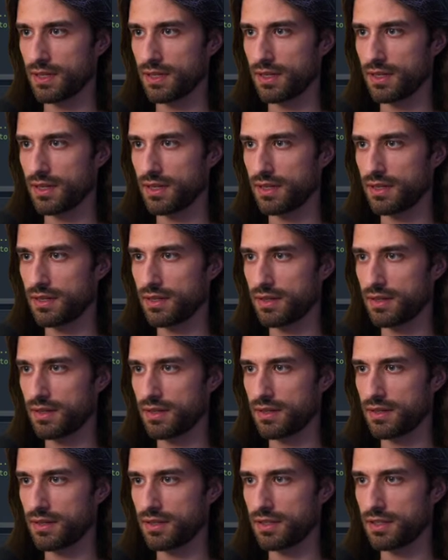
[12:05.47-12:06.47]

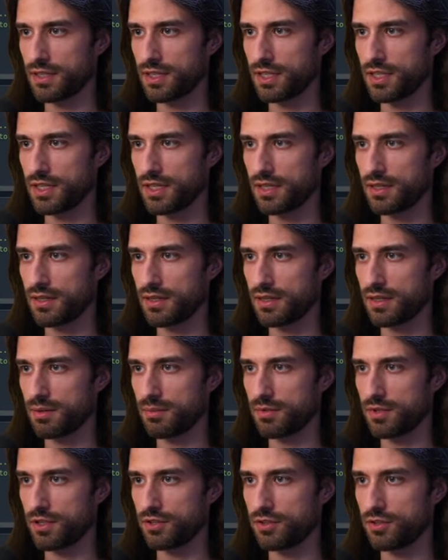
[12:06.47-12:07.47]
And here
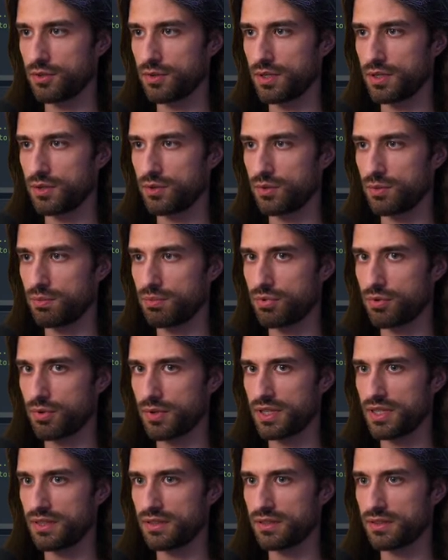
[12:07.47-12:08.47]
I'm just going to
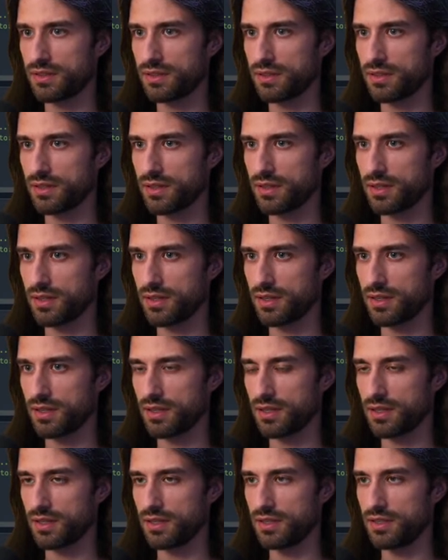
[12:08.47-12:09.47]
print
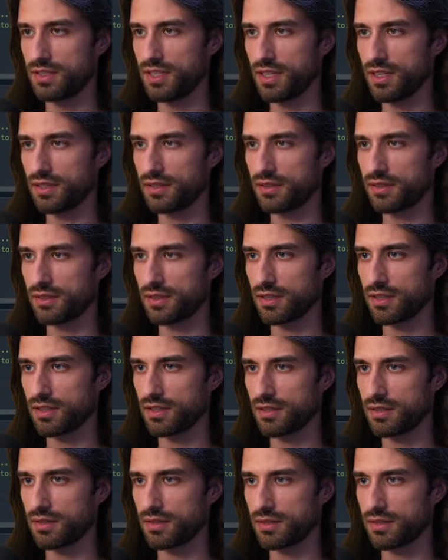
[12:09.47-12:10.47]
the
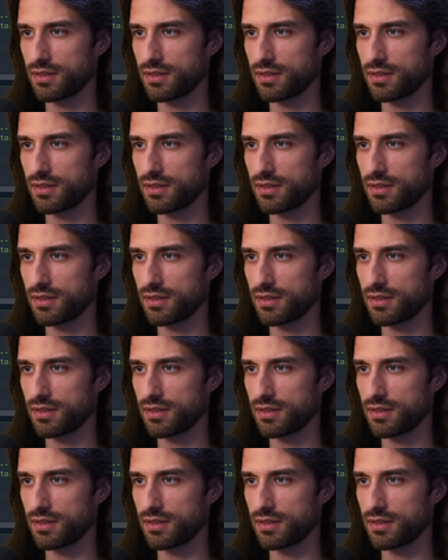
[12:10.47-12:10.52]
answer.